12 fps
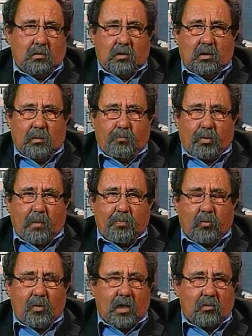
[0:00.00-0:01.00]
The proper
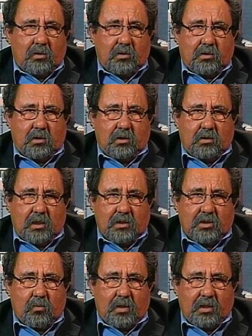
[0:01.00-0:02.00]
route is
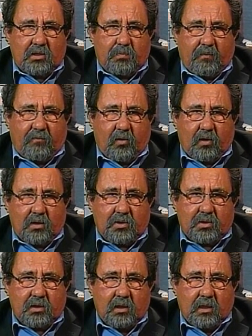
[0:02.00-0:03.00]
the one that's before us,